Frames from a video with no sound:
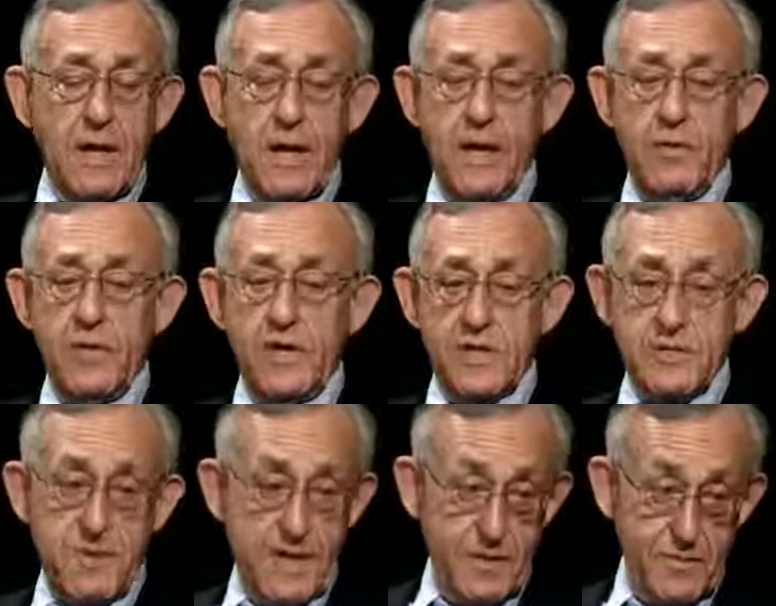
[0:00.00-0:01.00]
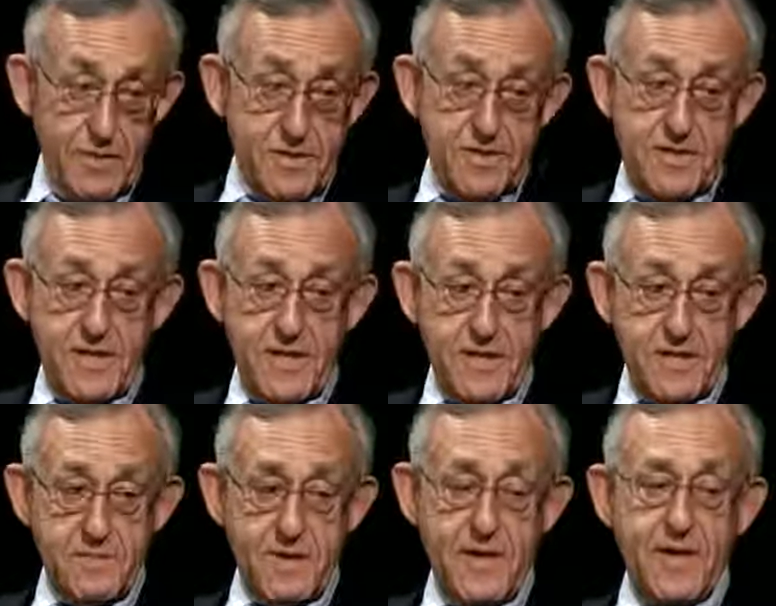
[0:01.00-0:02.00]
We explain what the
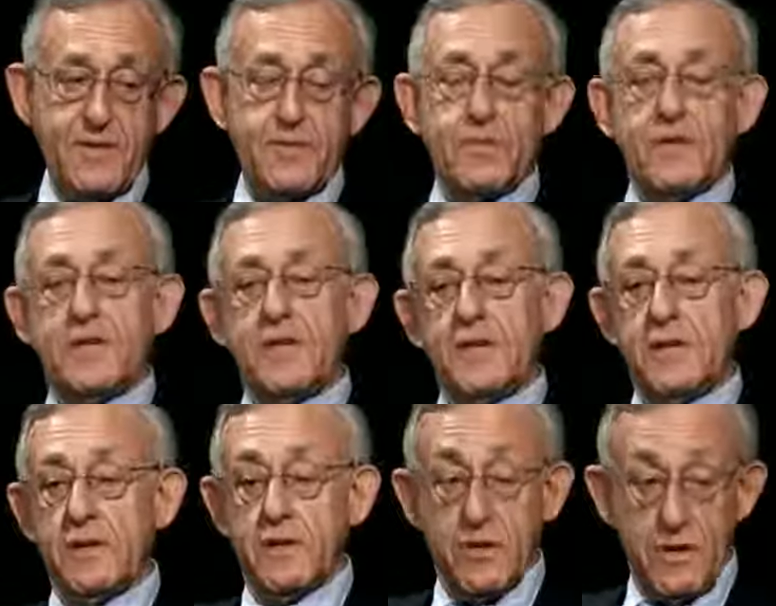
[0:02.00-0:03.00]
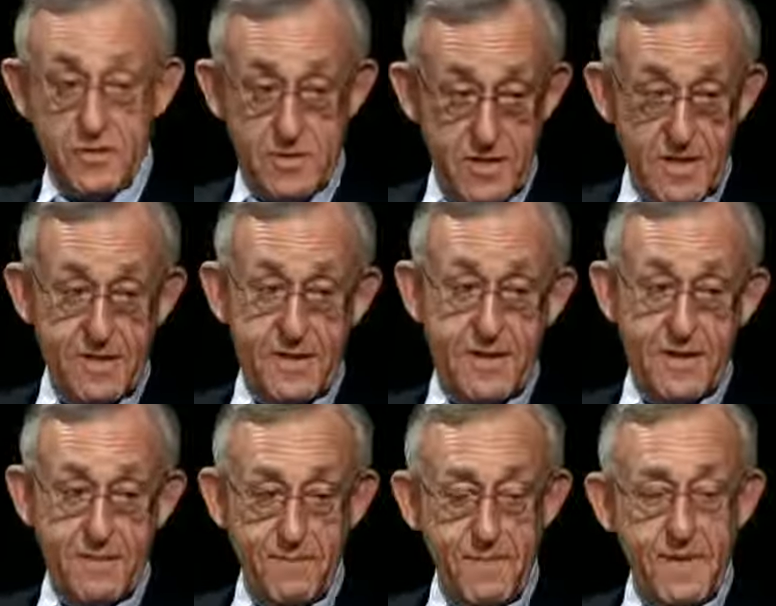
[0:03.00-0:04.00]
study's about. We consent
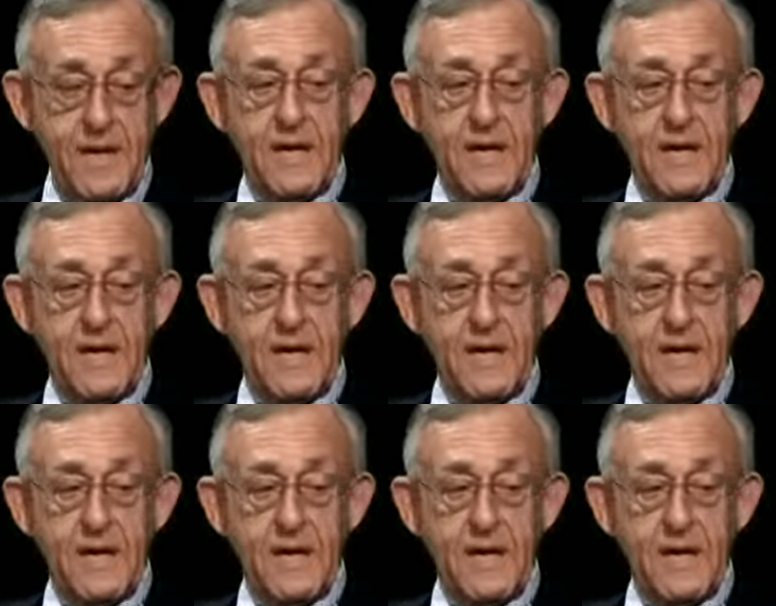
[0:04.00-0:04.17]
them.